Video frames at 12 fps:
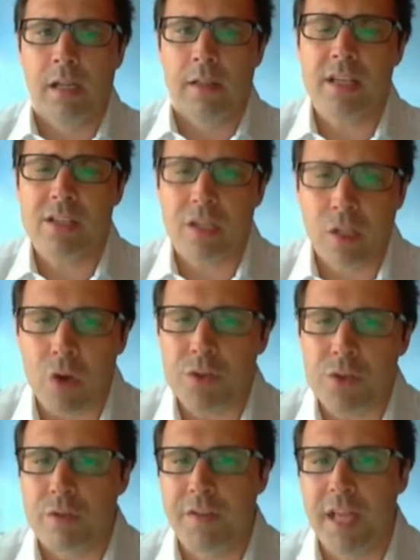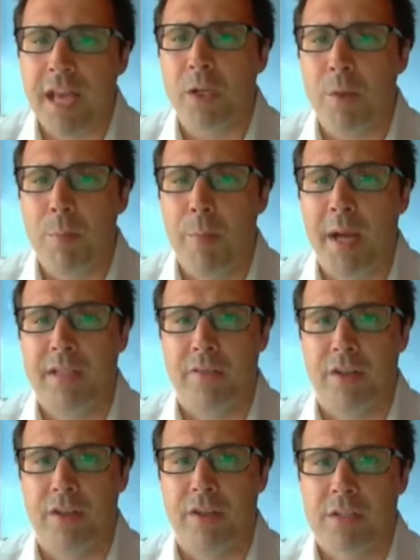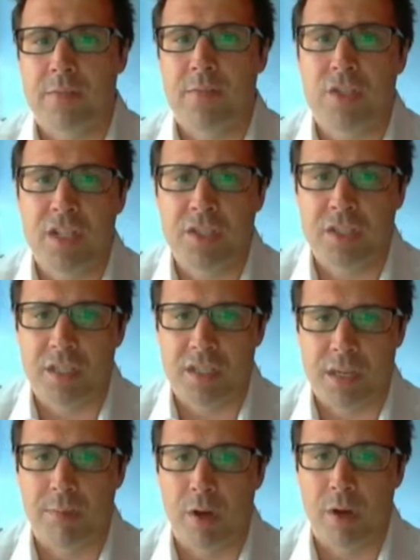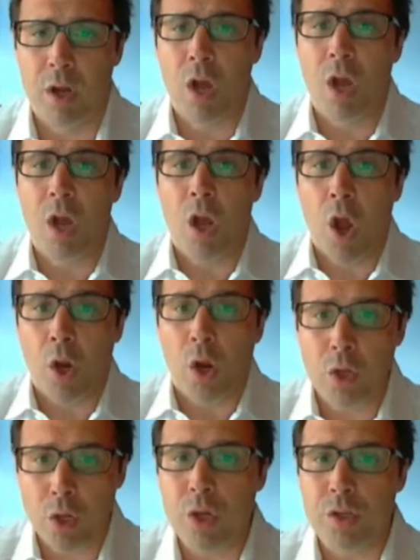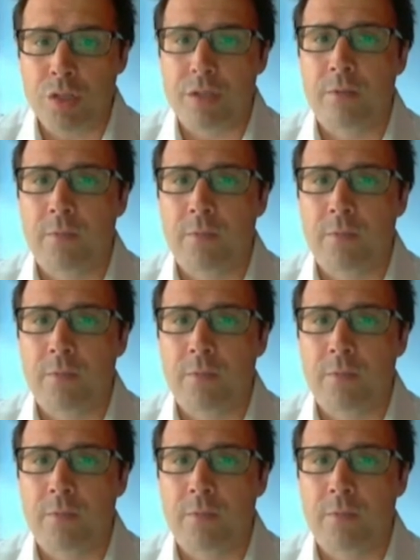This loss of yen competitiveness since December could